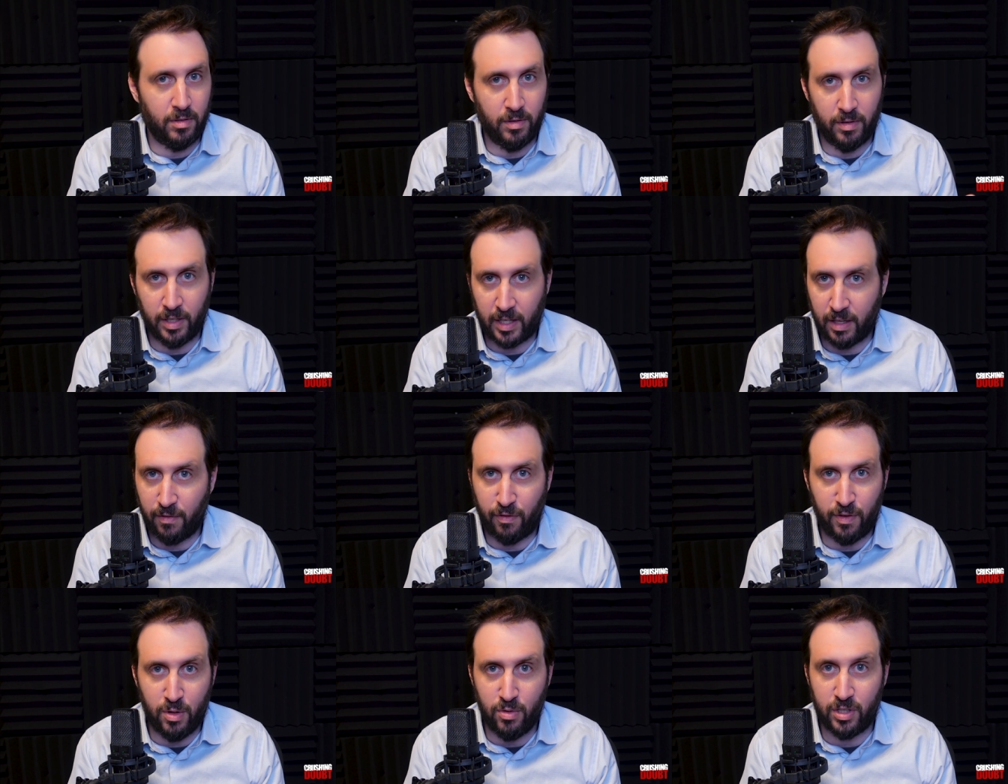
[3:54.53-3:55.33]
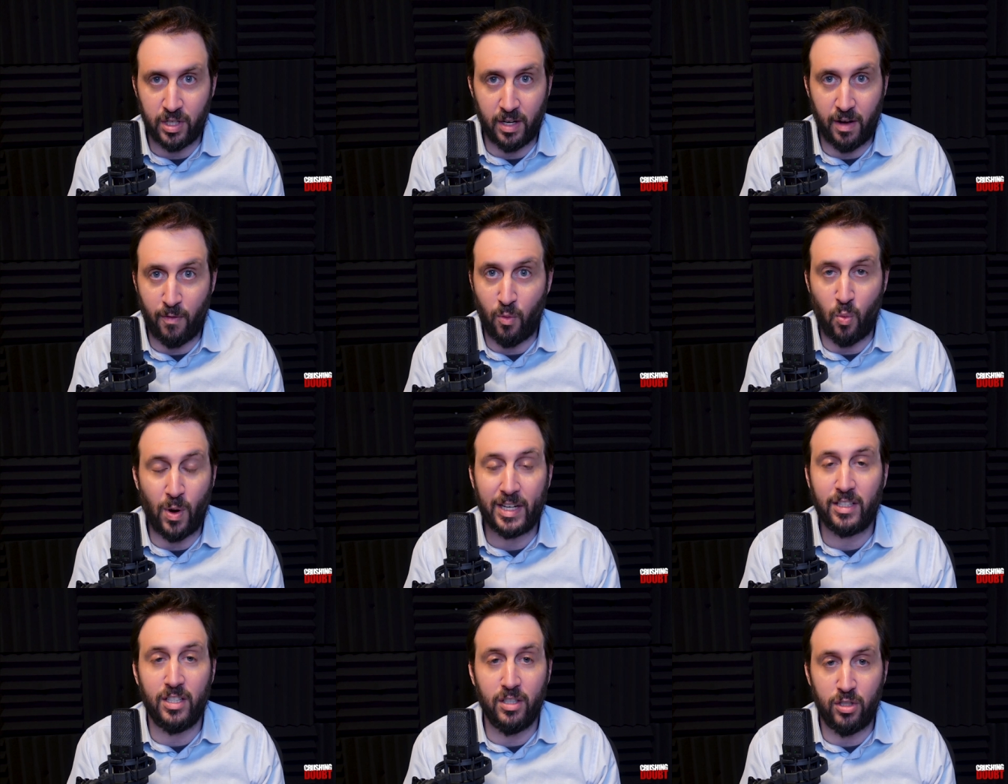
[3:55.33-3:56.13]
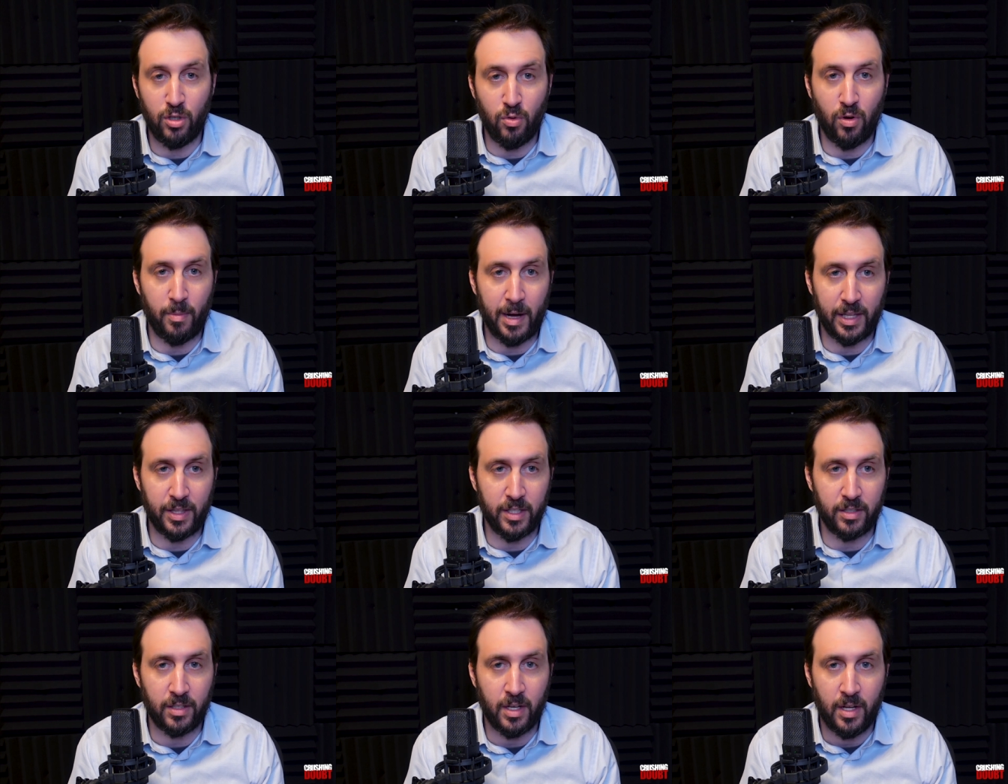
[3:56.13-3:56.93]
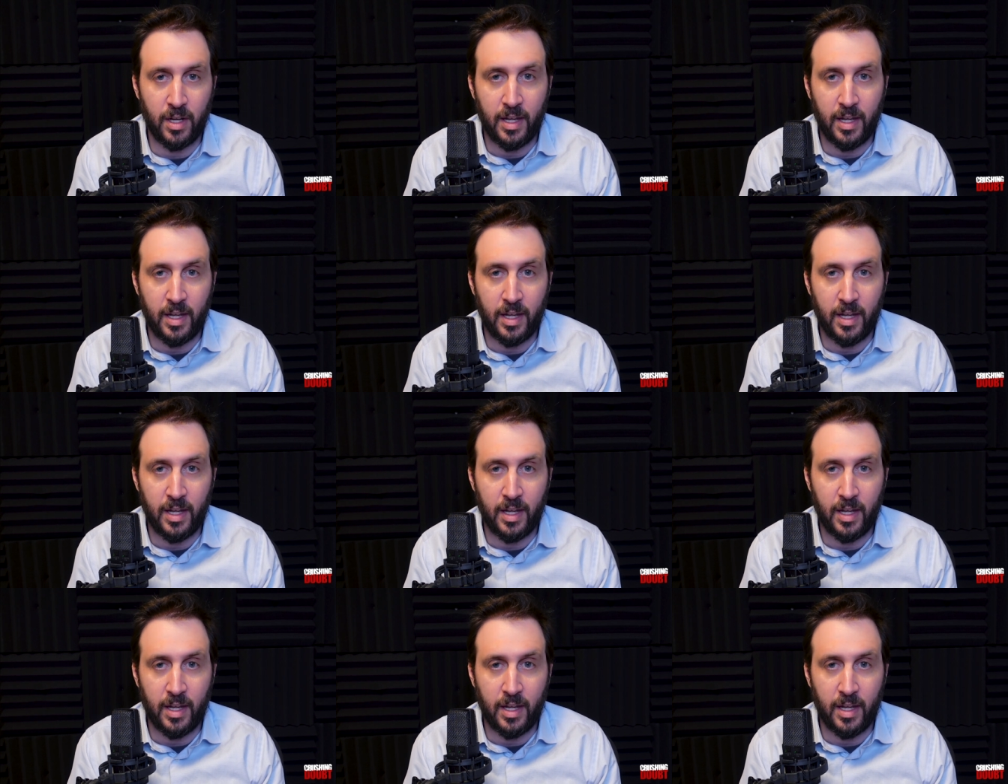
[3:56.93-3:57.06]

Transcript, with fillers: the confusion of what to do about this.